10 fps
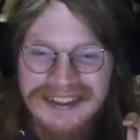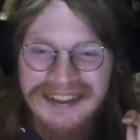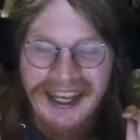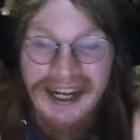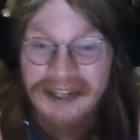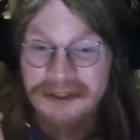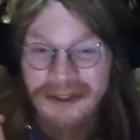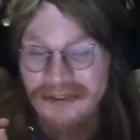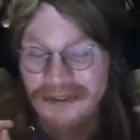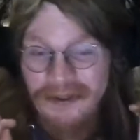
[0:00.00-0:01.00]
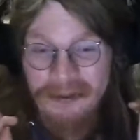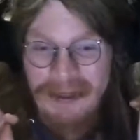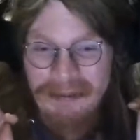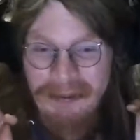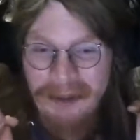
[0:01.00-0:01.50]
And I trust those
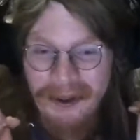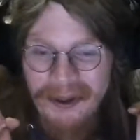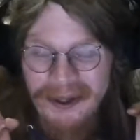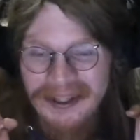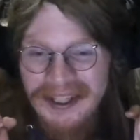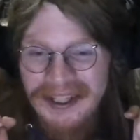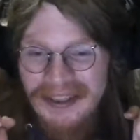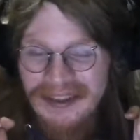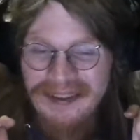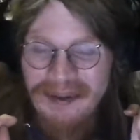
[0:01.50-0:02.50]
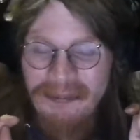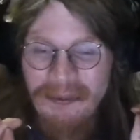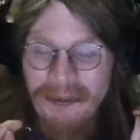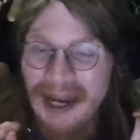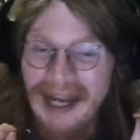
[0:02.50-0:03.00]
people more than
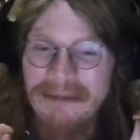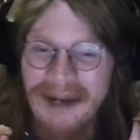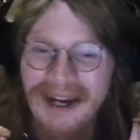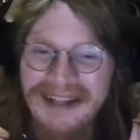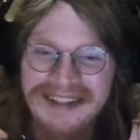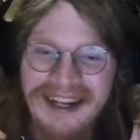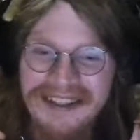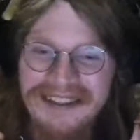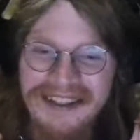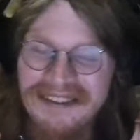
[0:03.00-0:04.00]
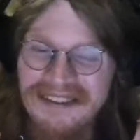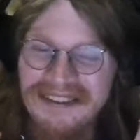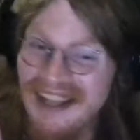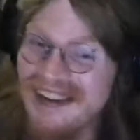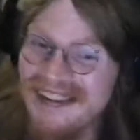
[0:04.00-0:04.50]
some whack-pie doctor who
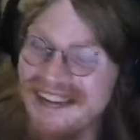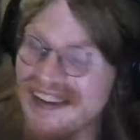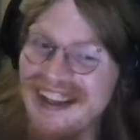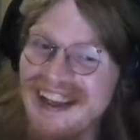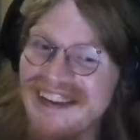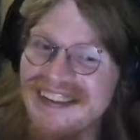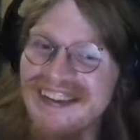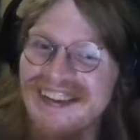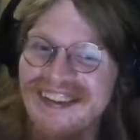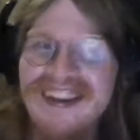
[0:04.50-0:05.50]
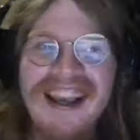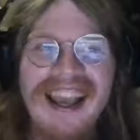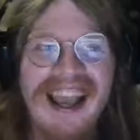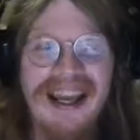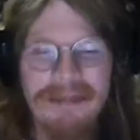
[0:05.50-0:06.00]
lost his license
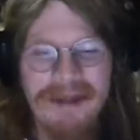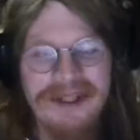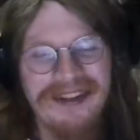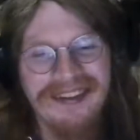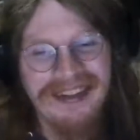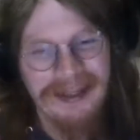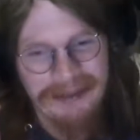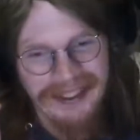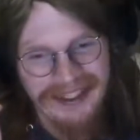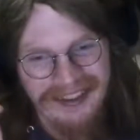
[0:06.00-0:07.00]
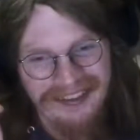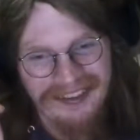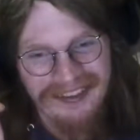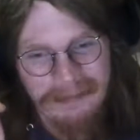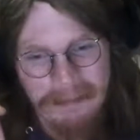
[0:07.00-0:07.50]
and a bunch of
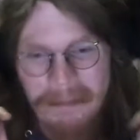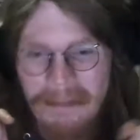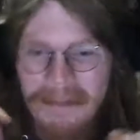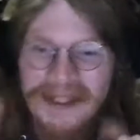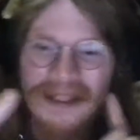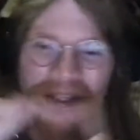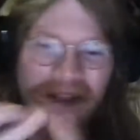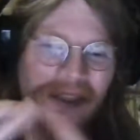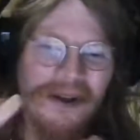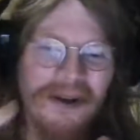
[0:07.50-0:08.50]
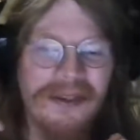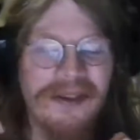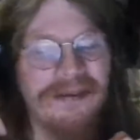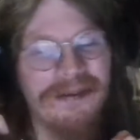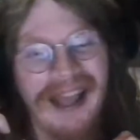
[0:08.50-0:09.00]
celebrities. The Earth
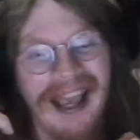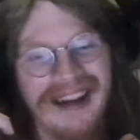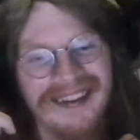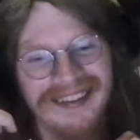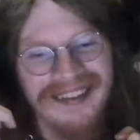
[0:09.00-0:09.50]
is flat.